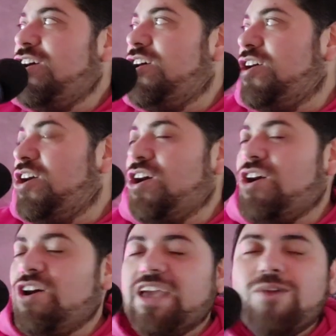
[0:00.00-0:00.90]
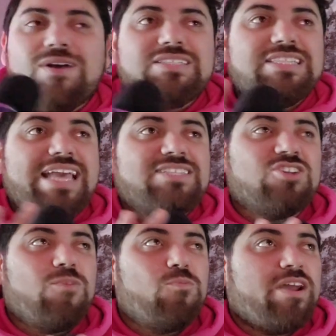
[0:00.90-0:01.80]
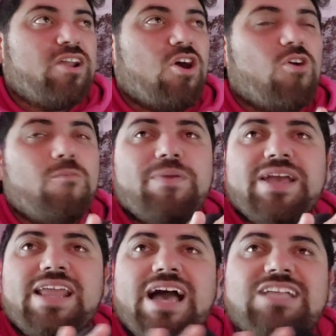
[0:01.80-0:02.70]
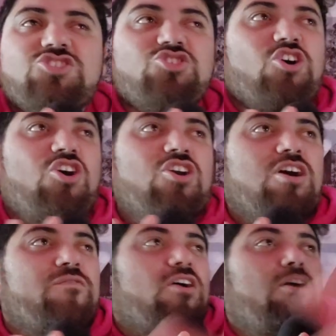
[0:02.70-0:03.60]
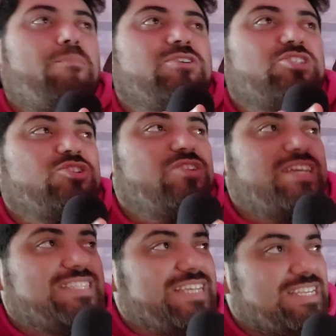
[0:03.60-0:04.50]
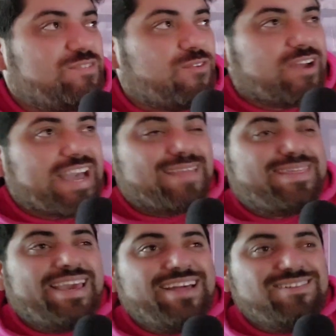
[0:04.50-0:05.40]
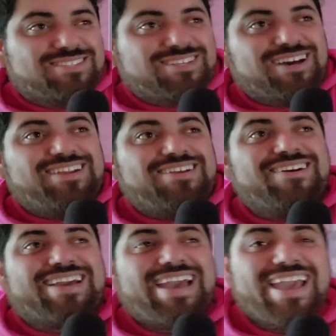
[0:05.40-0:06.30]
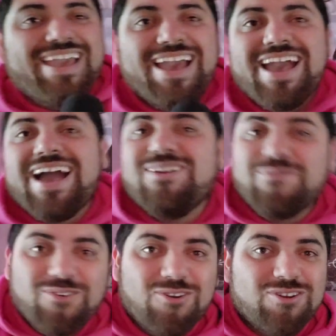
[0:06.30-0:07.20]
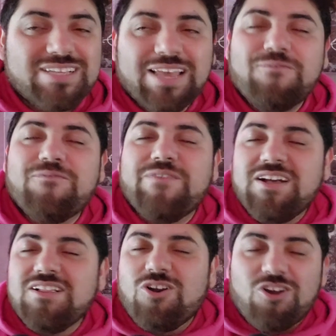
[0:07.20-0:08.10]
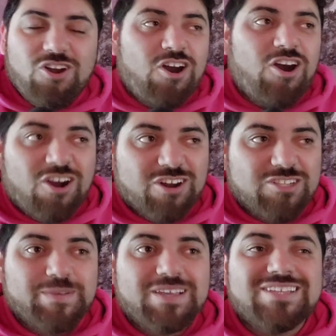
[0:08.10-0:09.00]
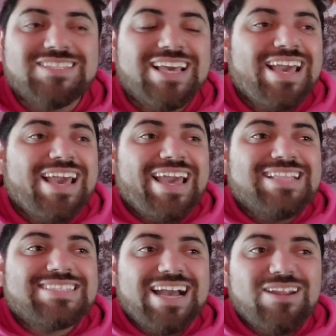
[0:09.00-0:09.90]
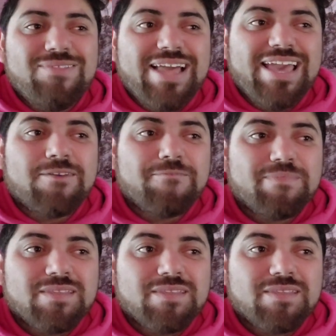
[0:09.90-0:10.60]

Girl, it was like someone opened a door of opportunities for Kathy Hilton, okay? And of course, it filled our hearts because it's kind of like